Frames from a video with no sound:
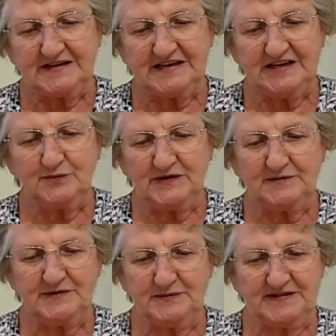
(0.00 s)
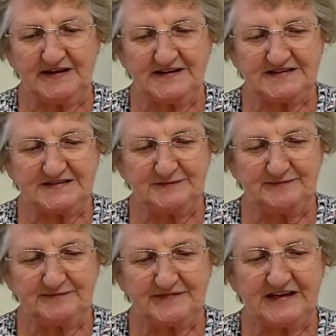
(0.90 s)
He will be with us
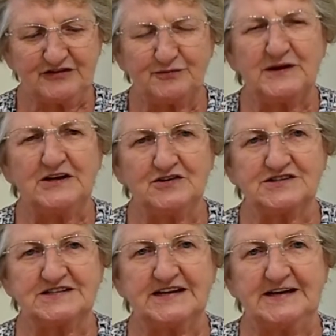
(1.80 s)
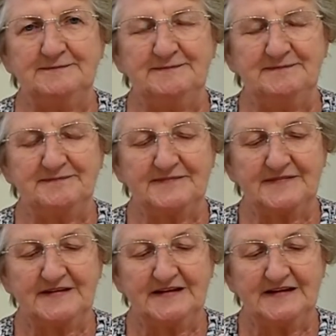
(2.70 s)
if we look to him.
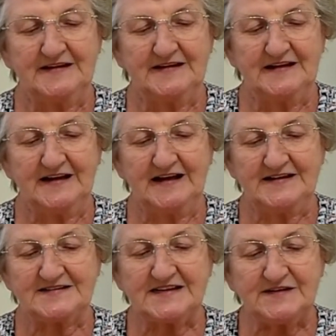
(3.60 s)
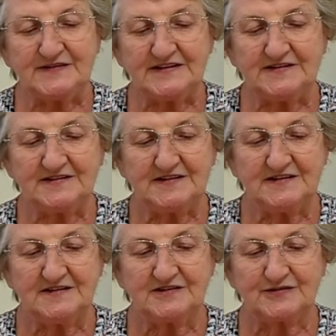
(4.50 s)
And even
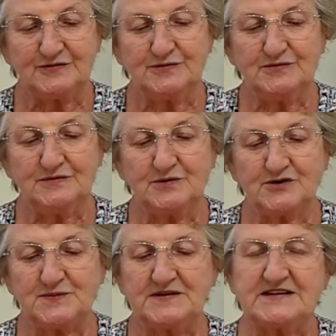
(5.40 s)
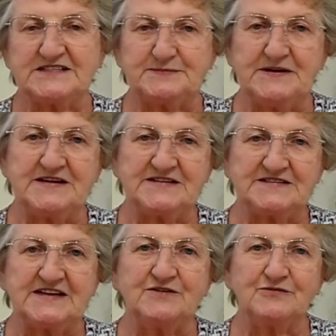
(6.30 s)
through what we're
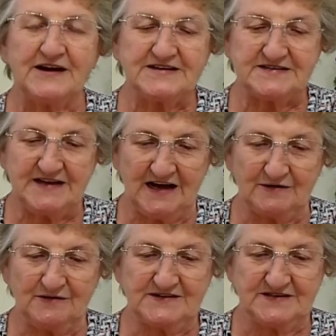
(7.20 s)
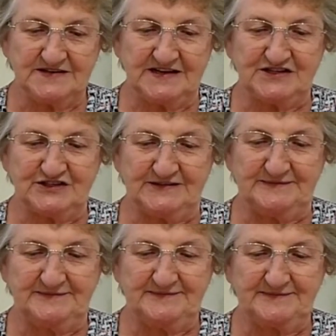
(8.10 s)
experiencing right now as a nation,